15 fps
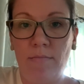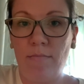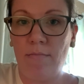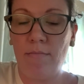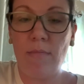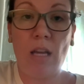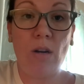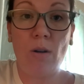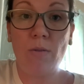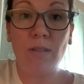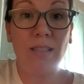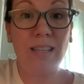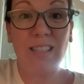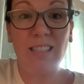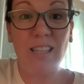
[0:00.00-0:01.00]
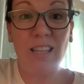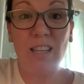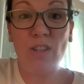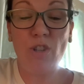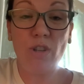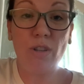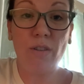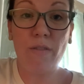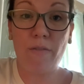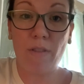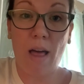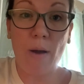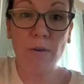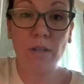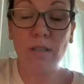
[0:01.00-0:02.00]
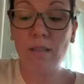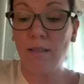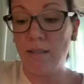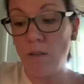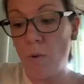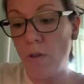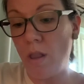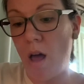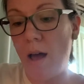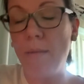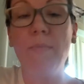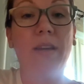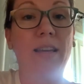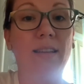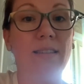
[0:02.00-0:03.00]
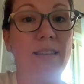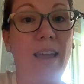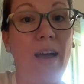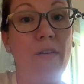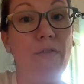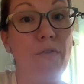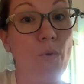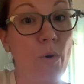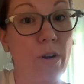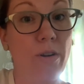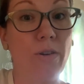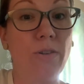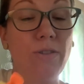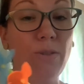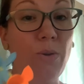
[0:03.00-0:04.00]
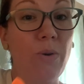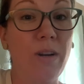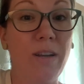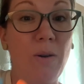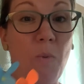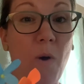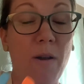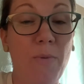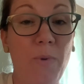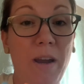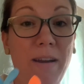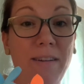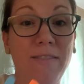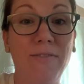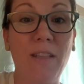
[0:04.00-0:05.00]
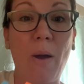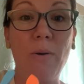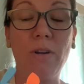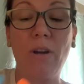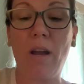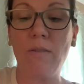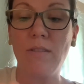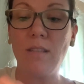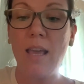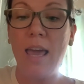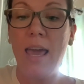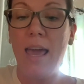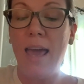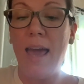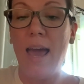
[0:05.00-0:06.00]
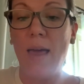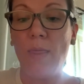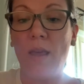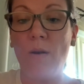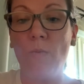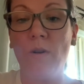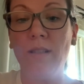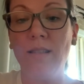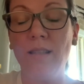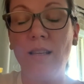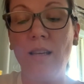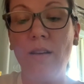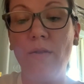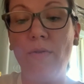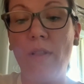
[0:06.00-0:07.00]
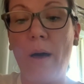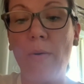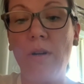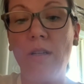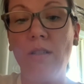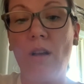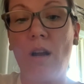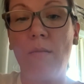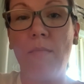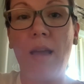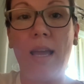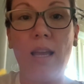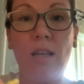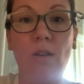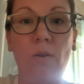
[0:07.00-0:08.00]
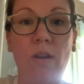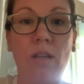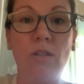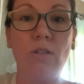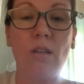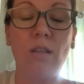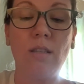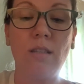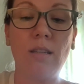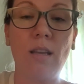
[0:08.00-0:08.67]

60-ish flowers. So a lot, because I have 4 girls who are going to want to wear flower crowns. And then once the flowers are made, you can just